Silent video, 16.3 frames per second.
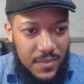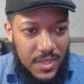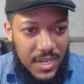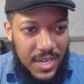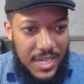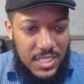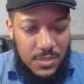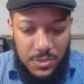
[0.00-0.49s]

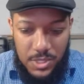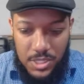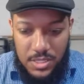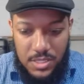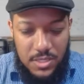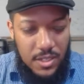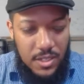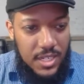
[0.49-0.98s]
actually we're going
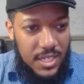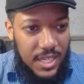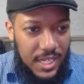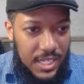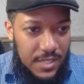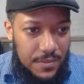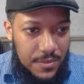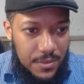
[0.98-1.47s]
to start at
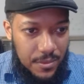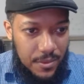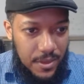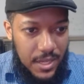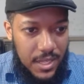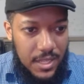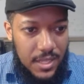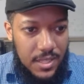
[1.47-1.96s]

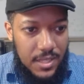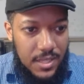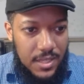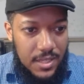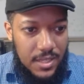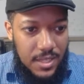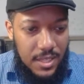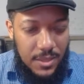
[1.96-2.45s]
-3,
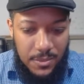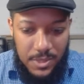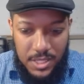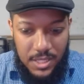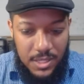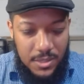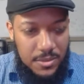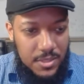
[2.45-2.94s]
and we're
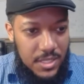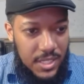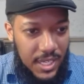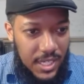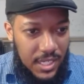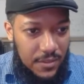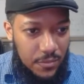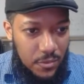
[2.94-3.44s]
going to go to
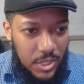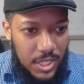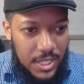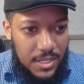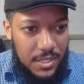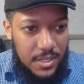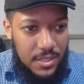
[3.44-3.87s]
-1.